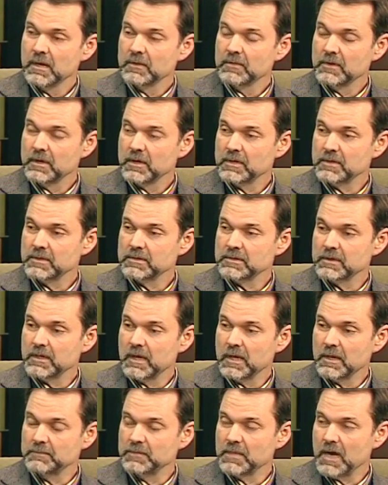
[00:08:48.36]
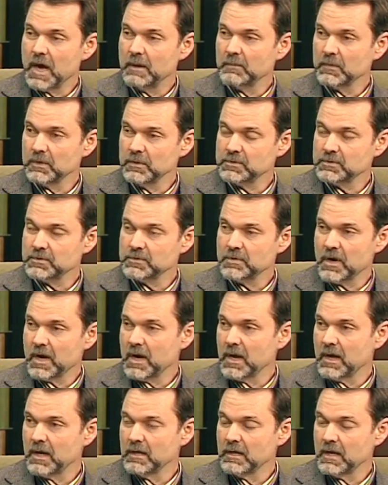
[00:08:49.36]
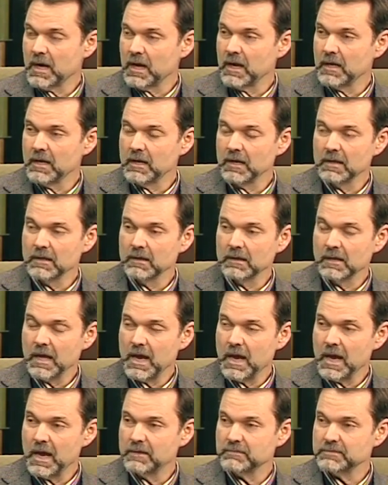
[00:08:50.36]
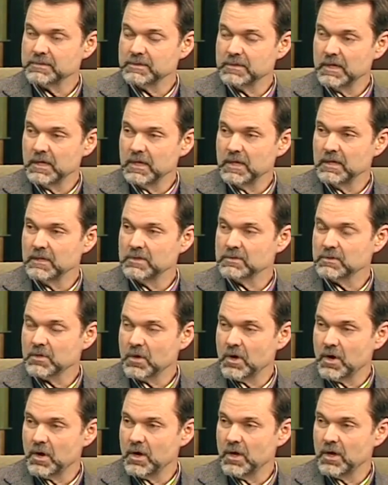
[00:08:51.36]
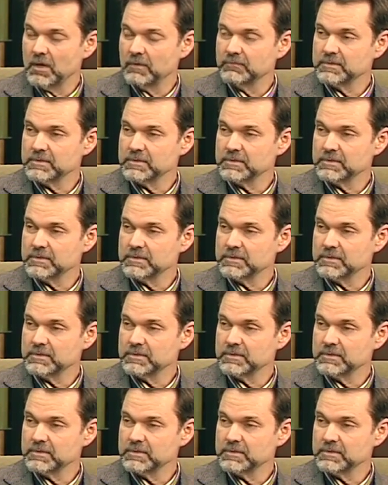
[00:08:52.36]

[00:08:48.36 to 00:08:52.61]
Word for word: there is abdominal strain, i.e., laugh, sneeze, cough,